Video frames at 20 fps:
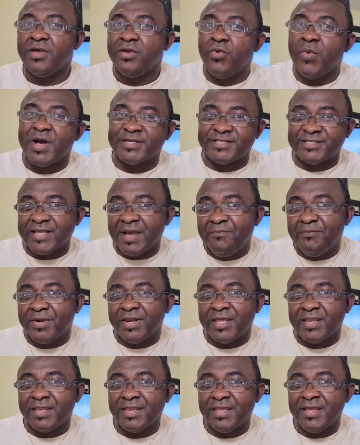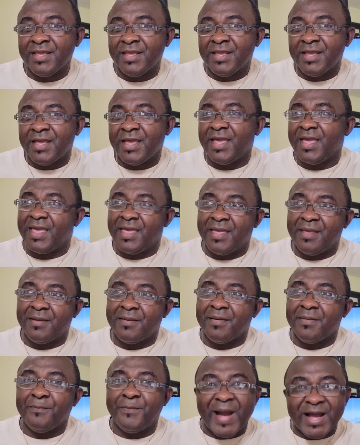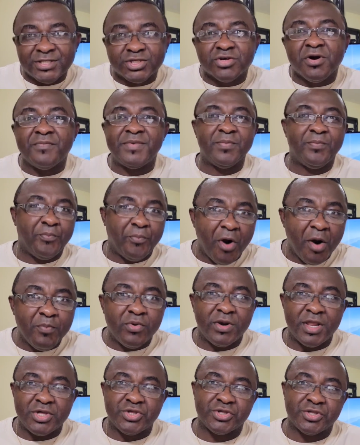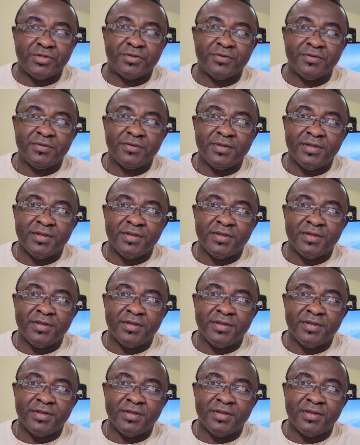you are sampling a part of the population